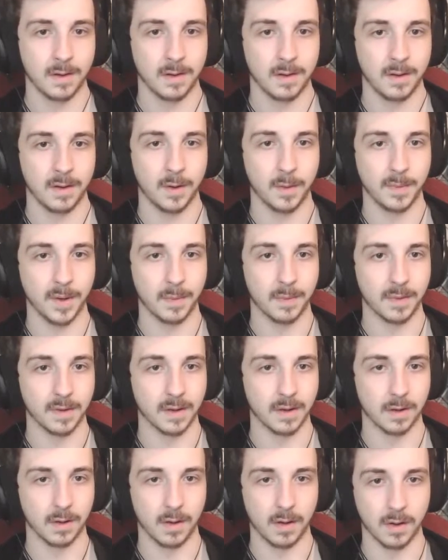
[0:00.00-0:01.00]
He'll be able to
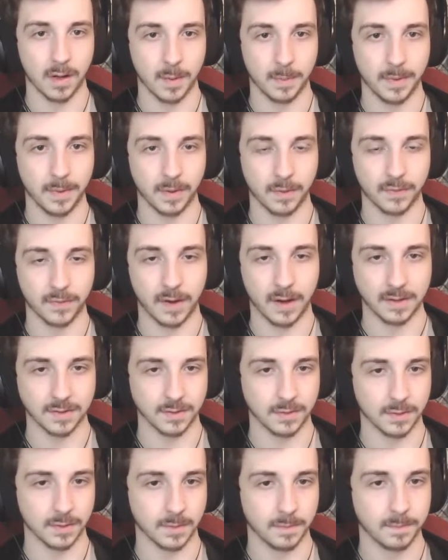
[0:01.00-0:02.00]
get along up here
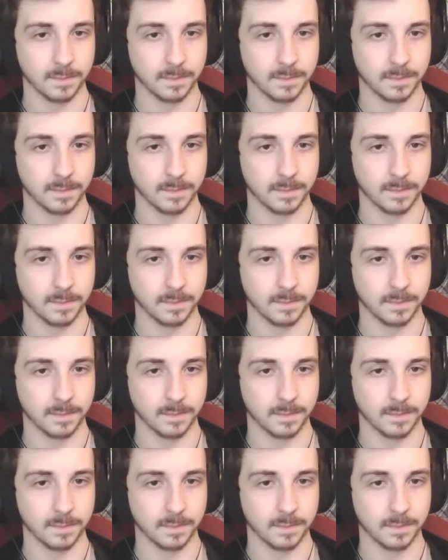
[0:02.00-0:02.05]
faster.